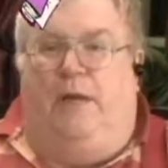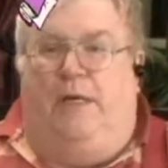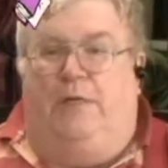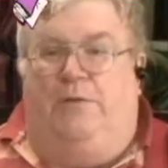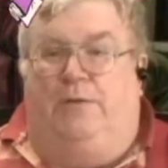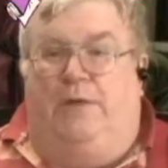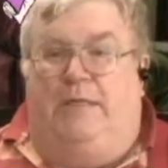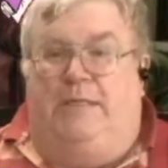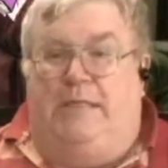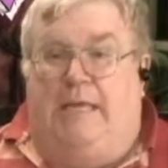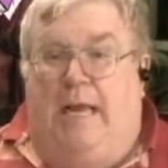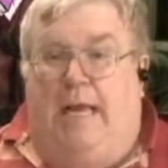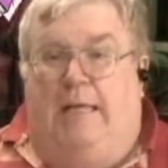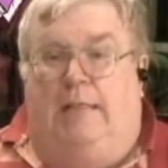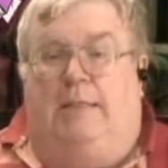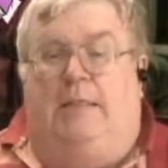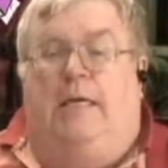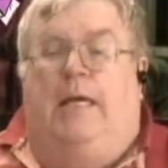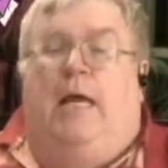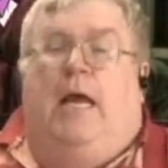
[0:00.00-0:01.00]
or under a
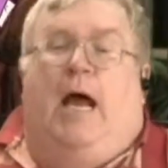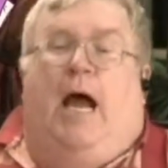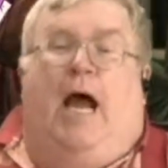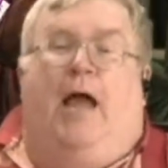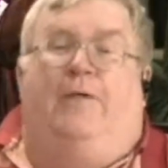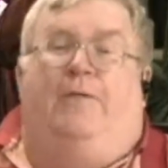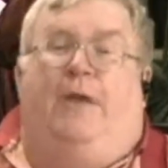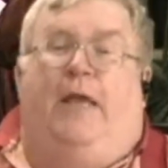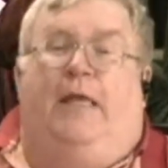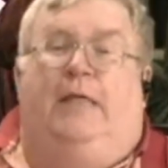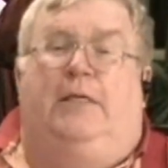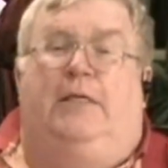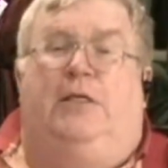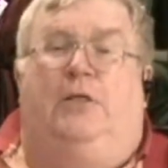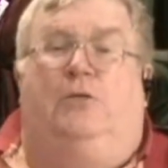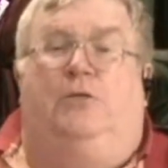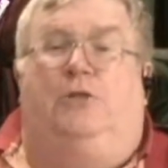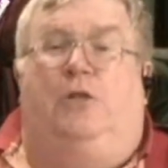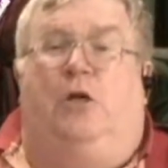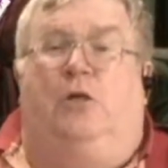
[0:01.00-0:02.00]
tent. I've had to
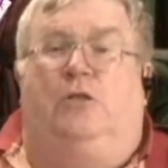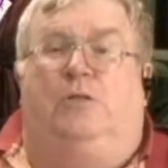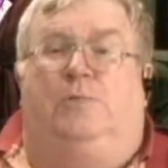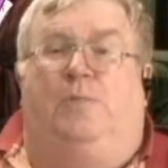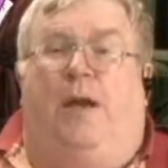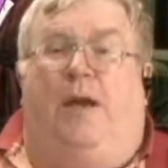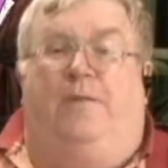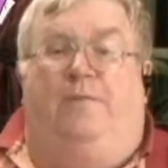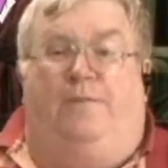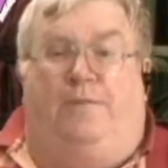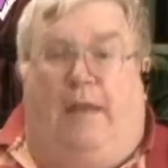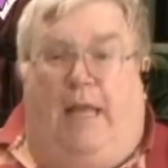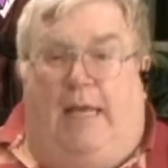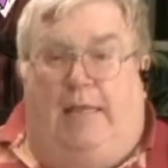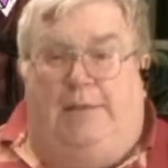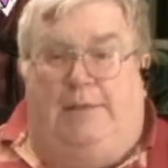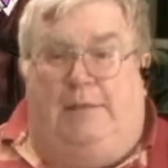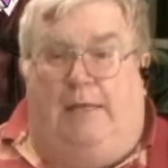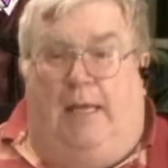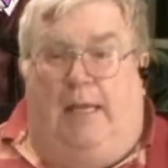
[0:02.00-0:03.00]
do shows by
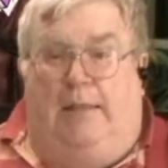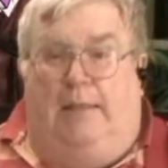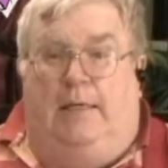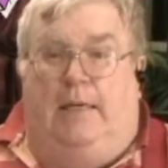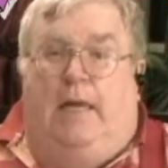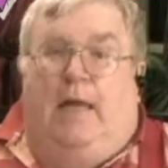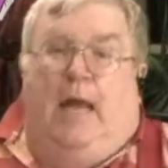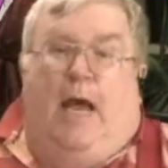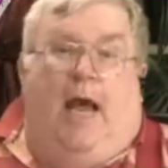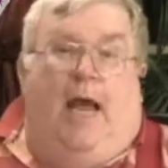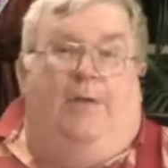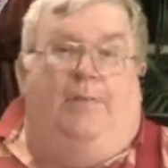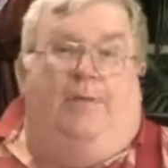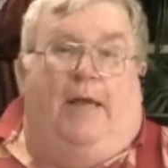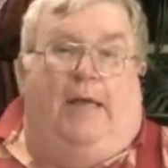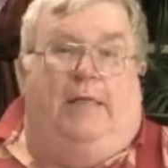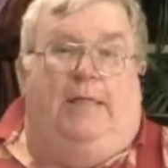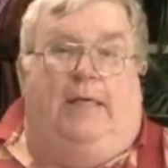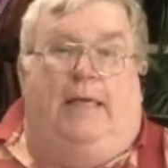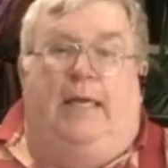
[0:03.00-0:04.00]
flashlight. I've
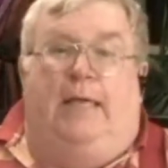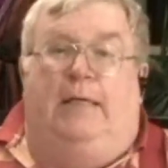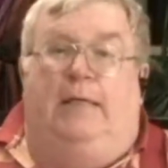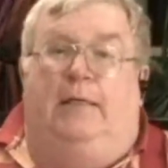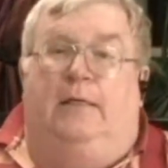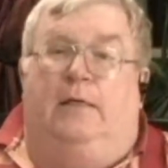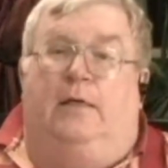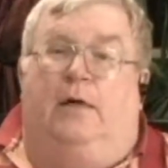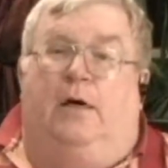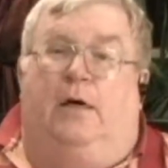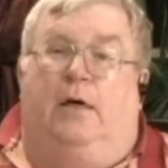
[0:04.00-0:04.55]
had to get in the